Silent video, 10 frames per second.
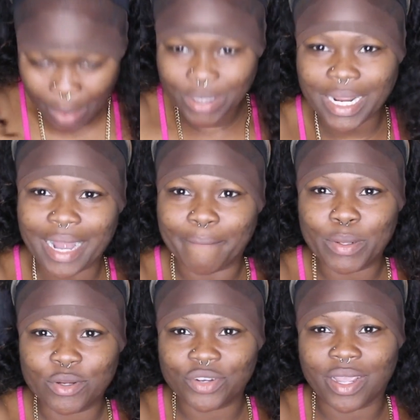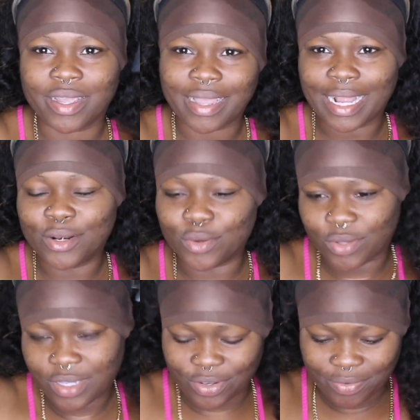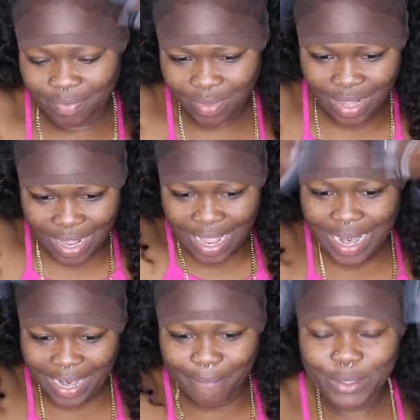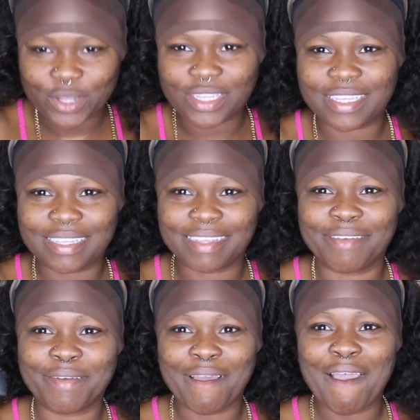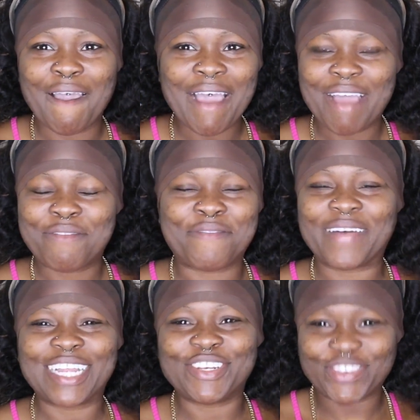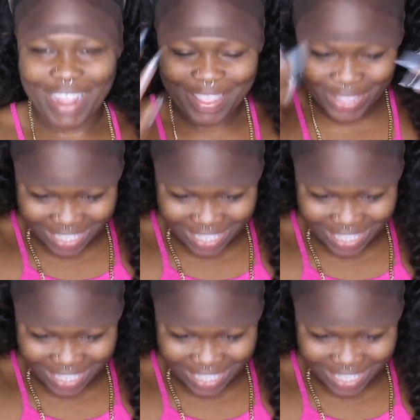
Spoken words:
I wish I had a blow dryer. I don't, so let me just fan dry